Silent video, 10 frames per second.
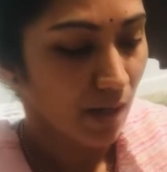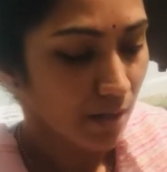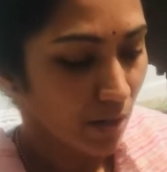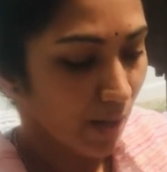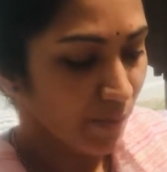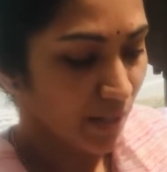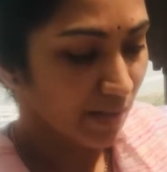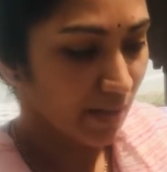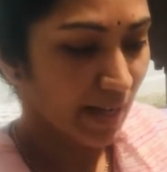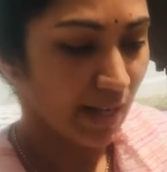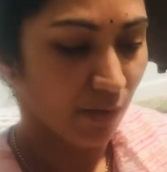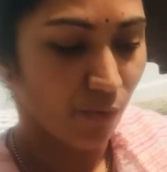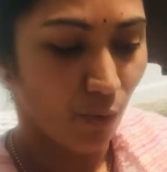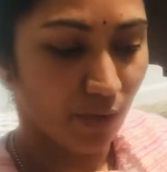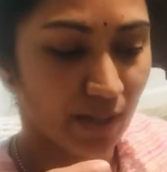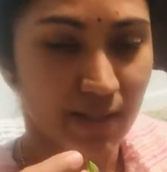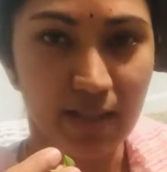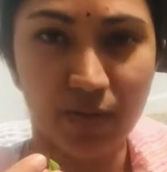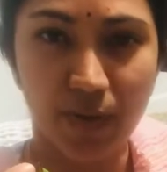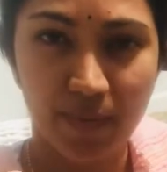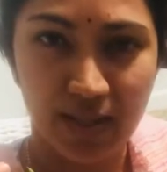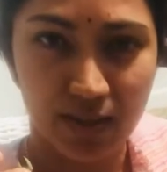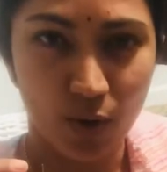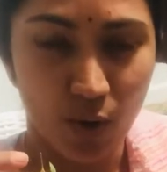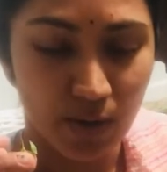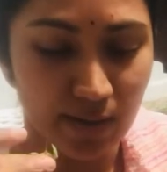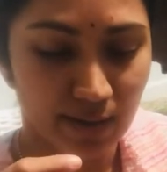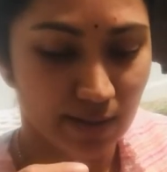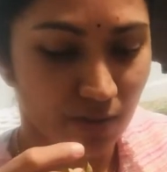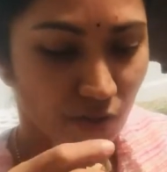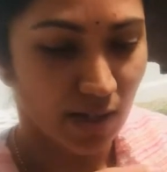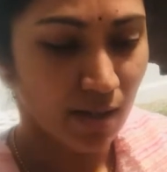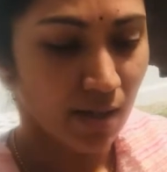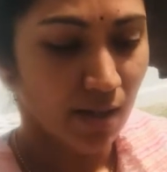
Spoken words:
So I'm just taking 4 cuttings from this long string.